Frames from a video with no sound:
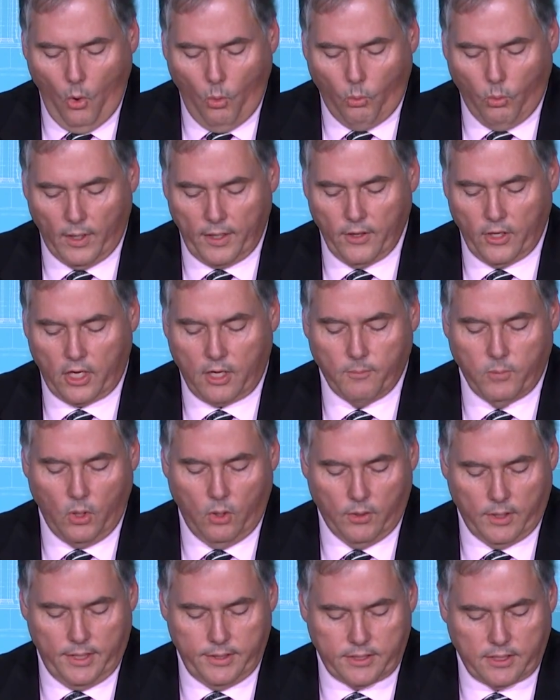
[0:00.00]
One of the
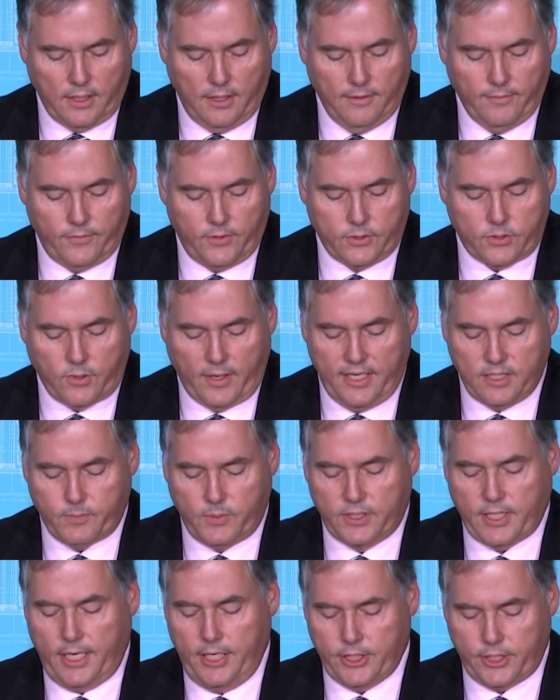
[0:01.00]
components of the
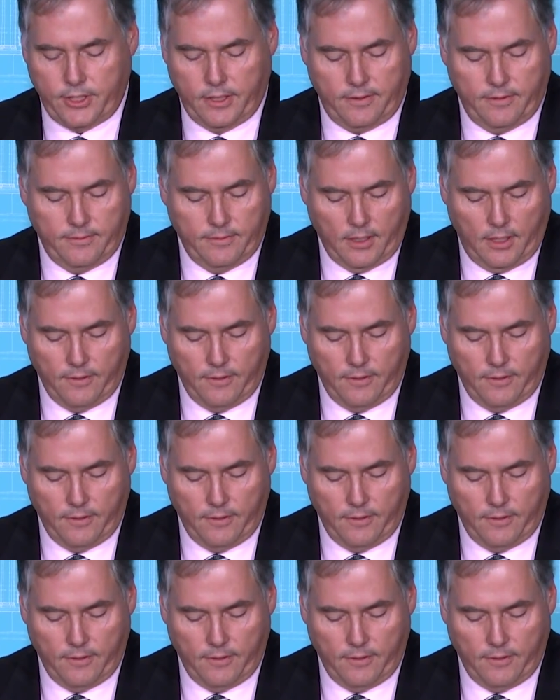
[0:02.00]
Transportation,